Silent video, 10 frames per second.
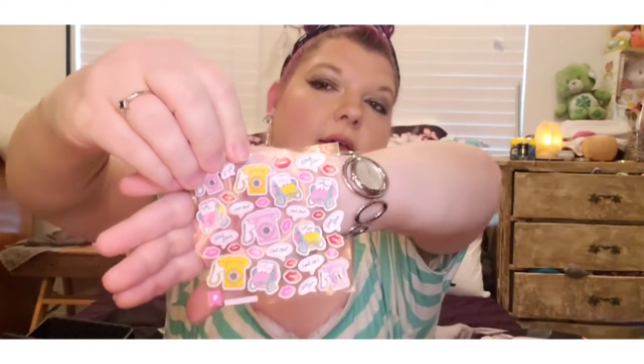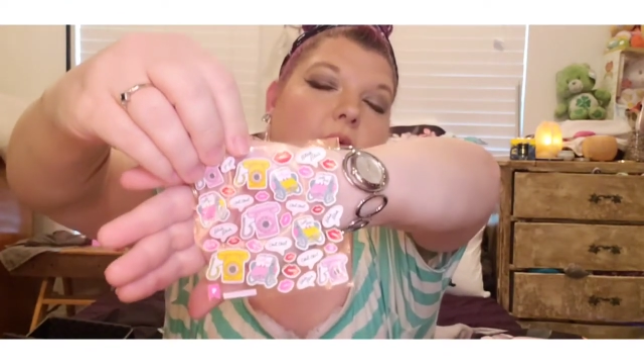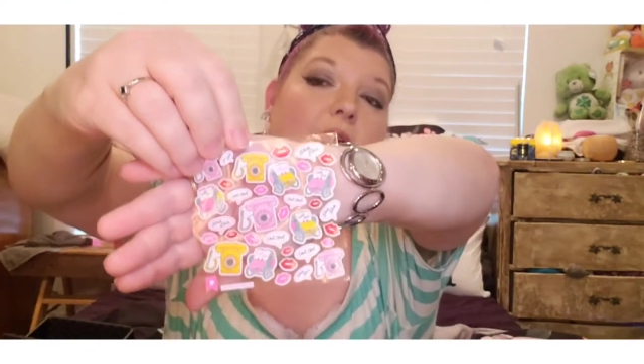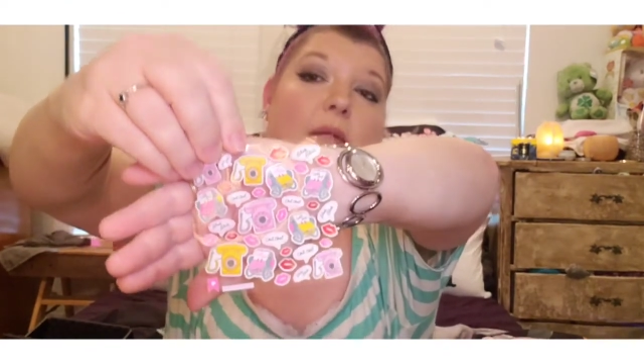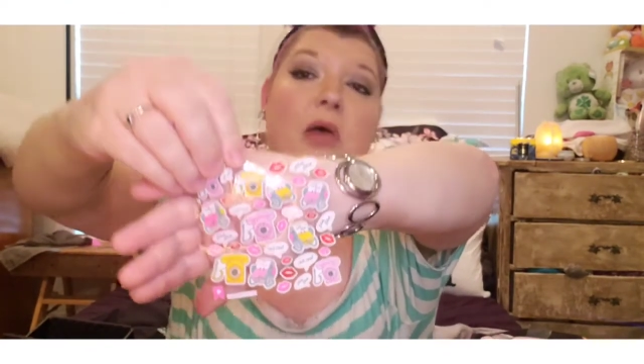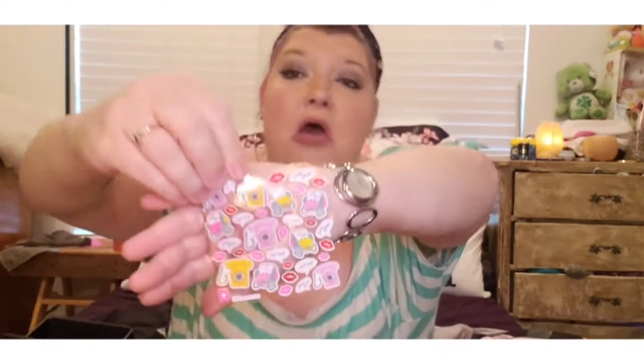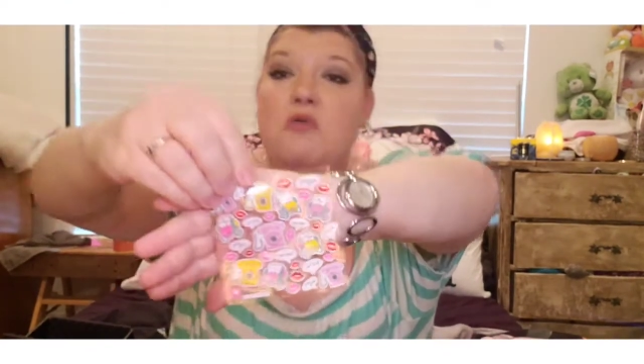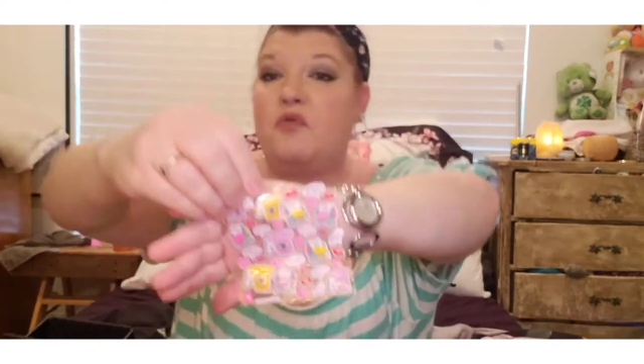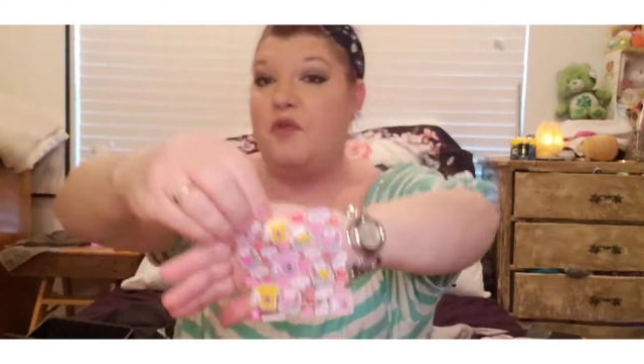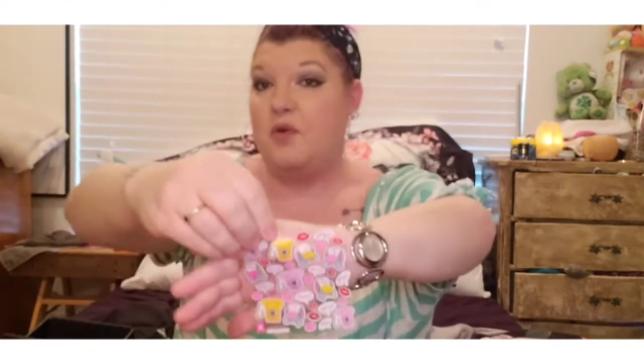When I had my
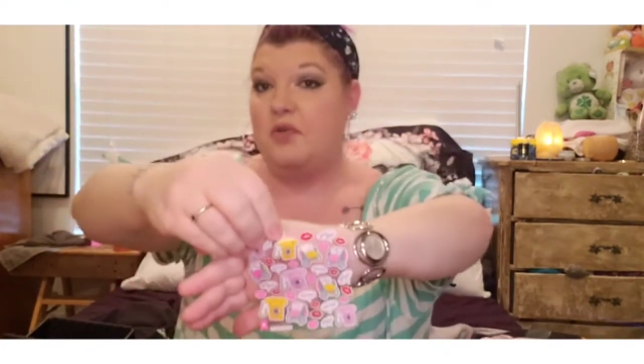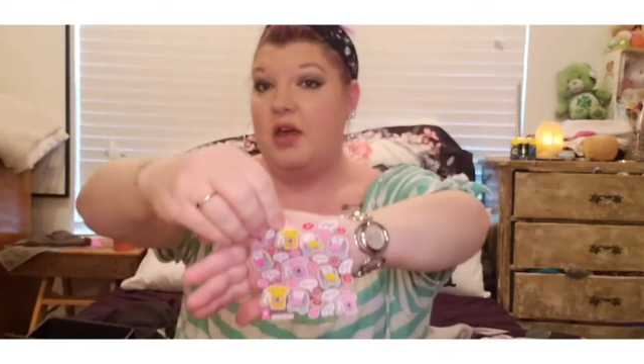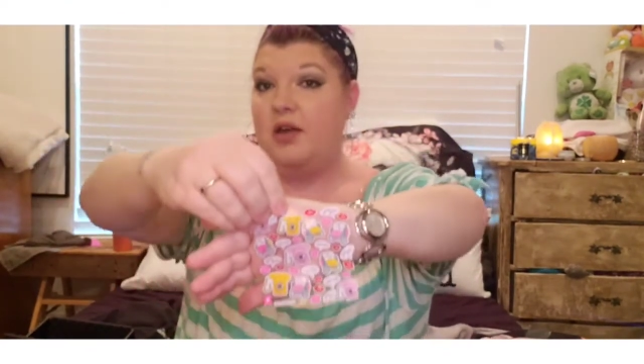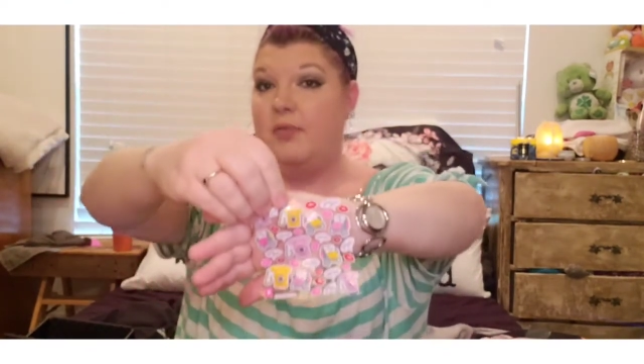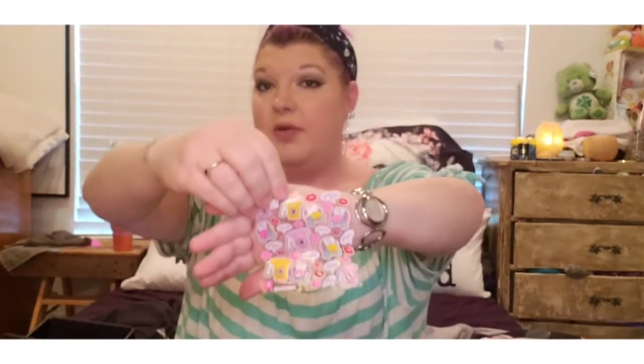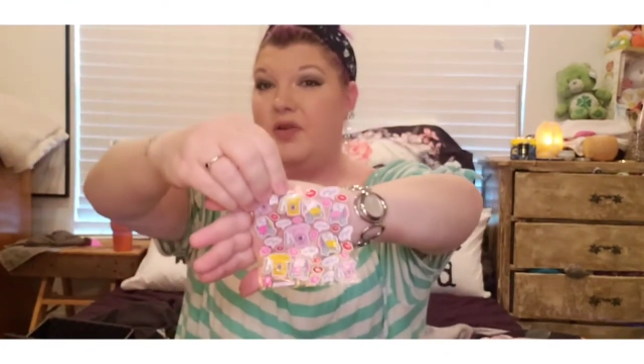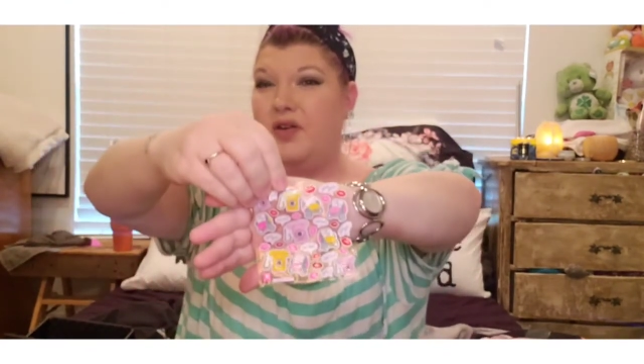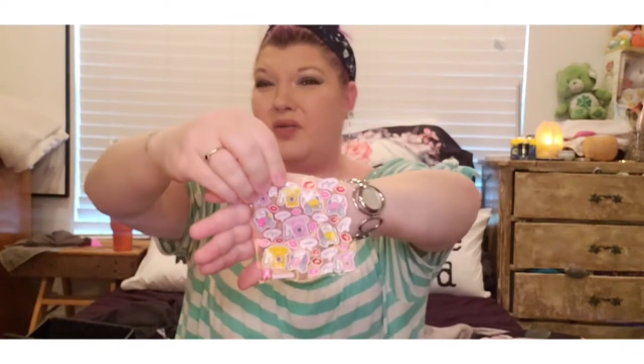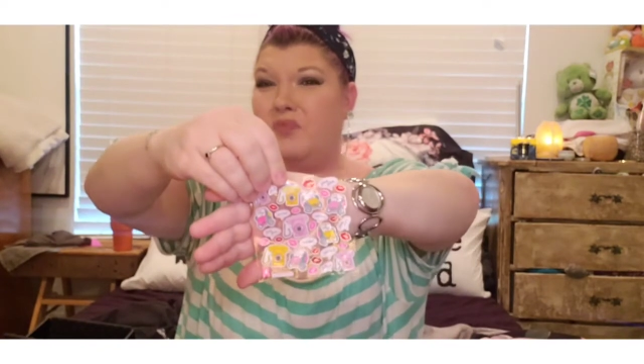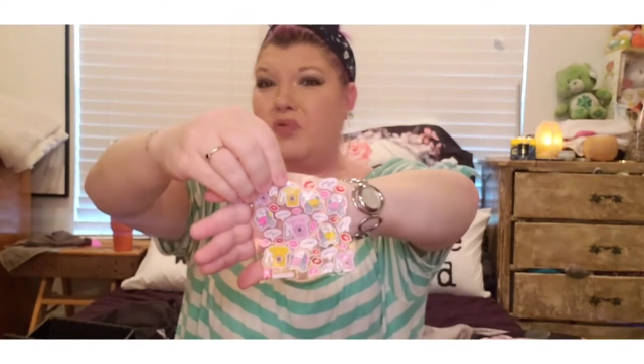own phone line in my
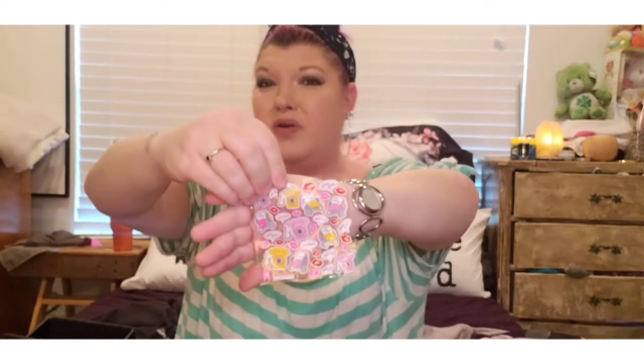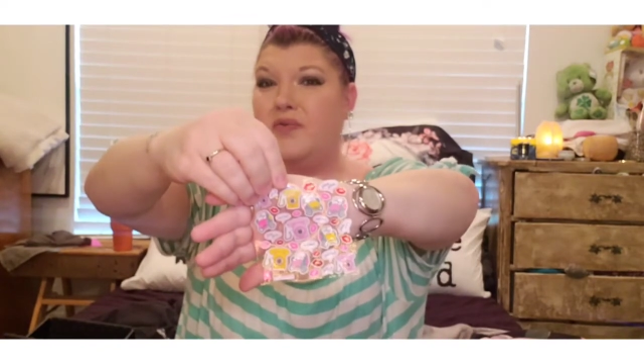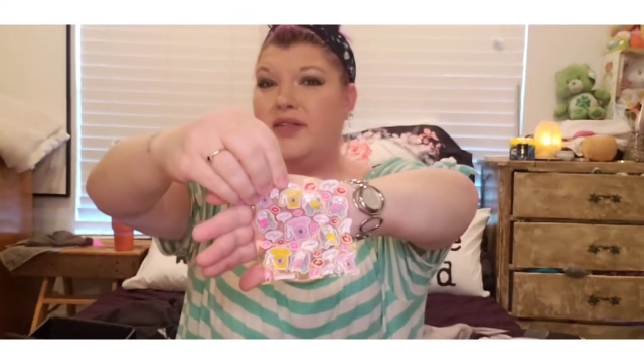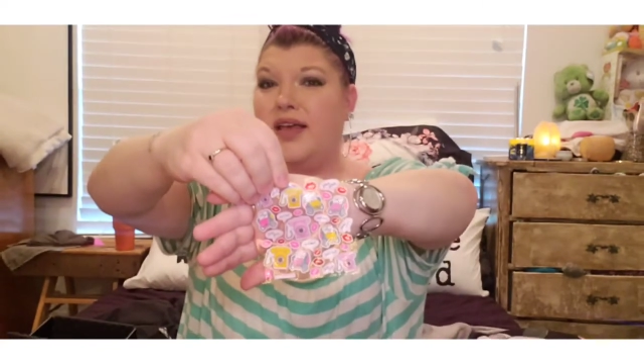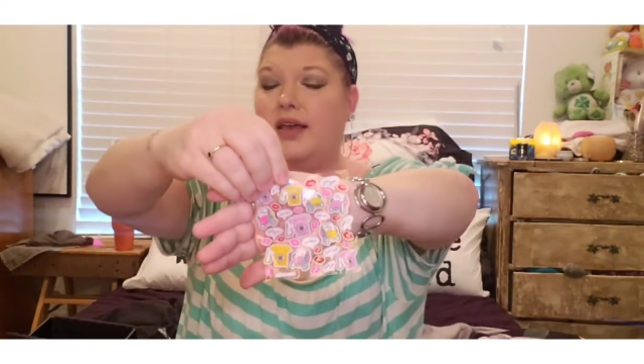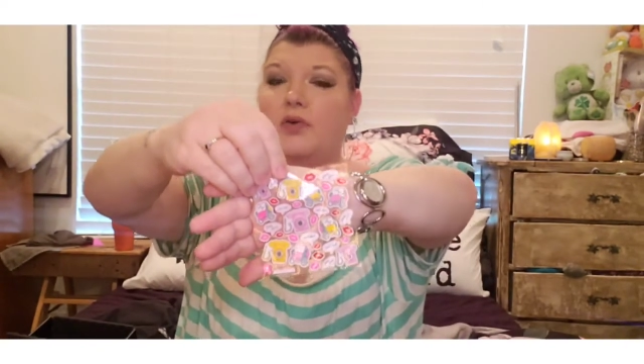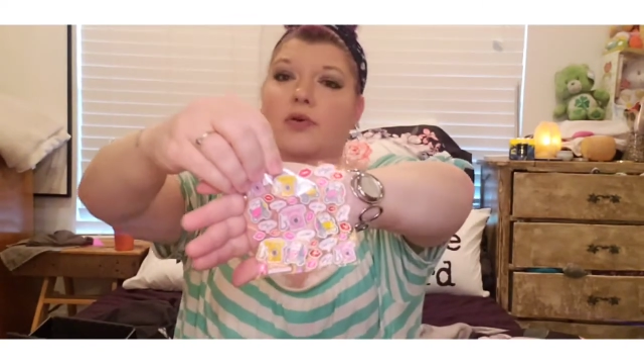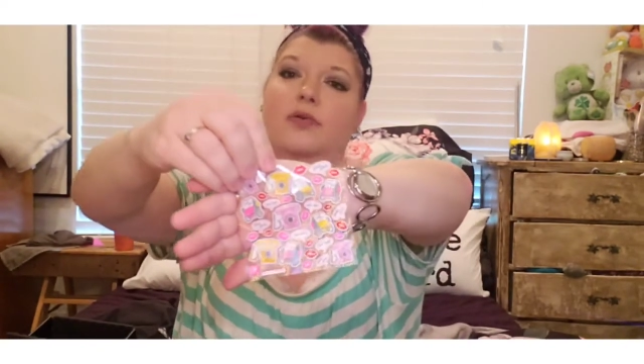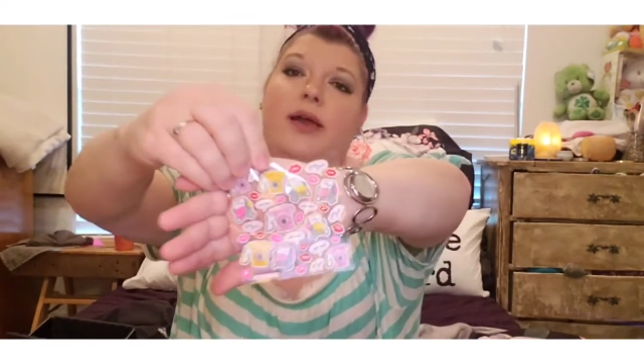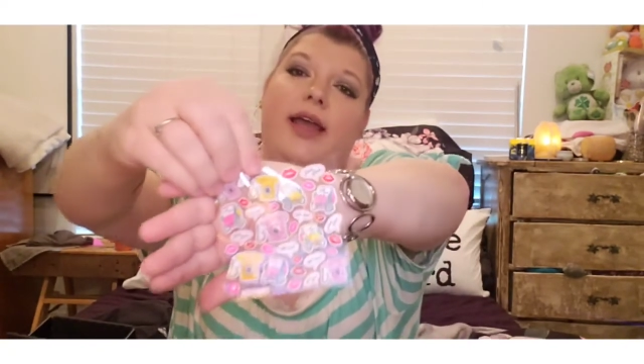room, boy was I
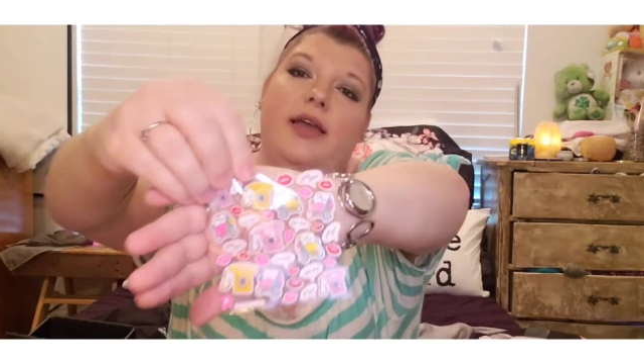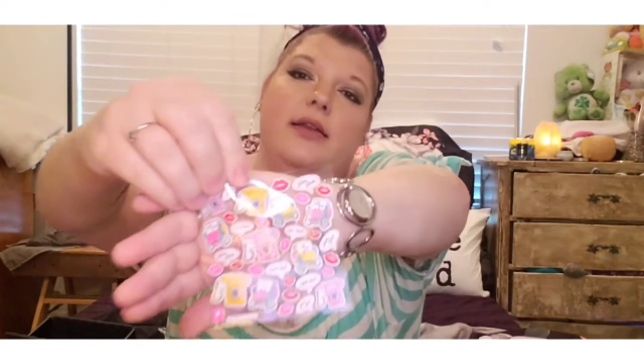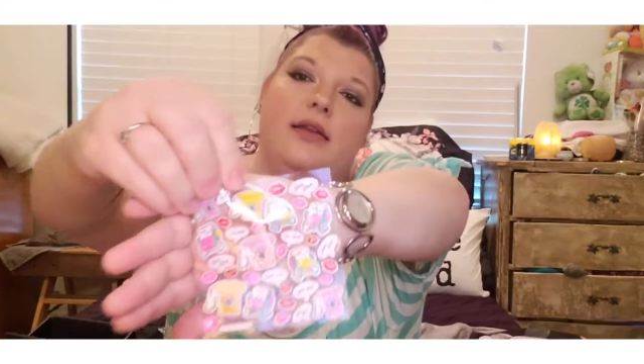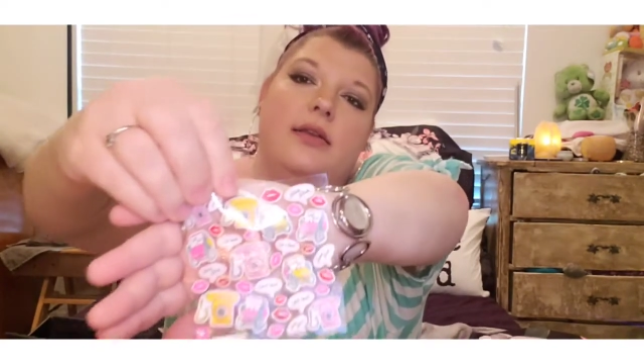cool, right?